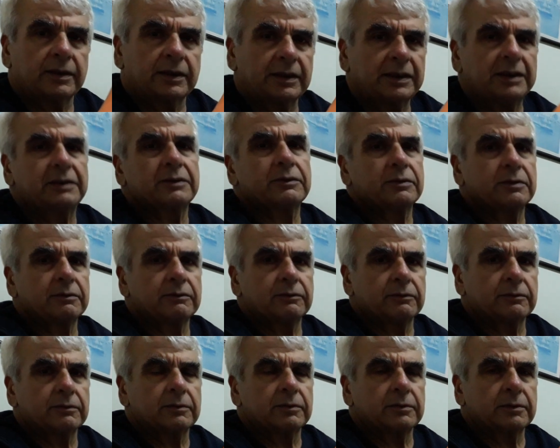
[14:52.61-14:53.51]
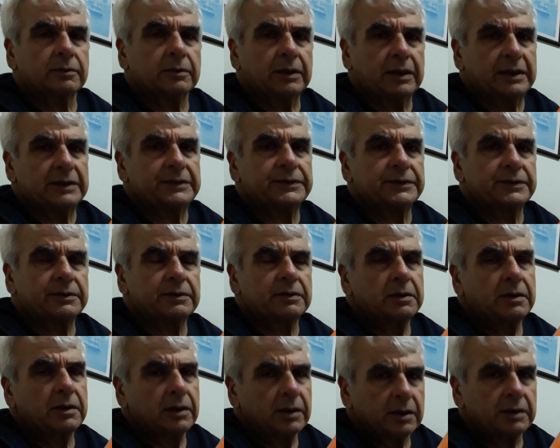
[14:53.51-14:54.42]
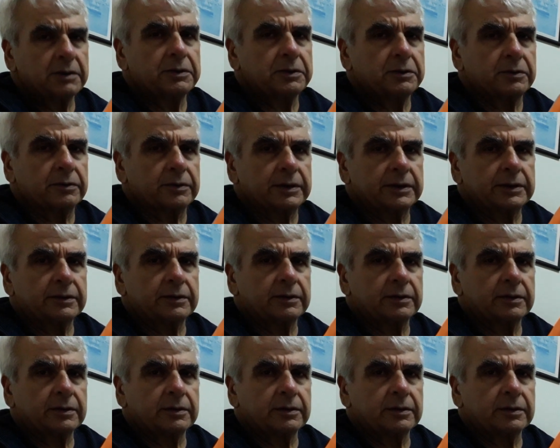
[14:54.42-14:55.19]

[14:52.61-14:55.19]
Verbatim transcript: It has unit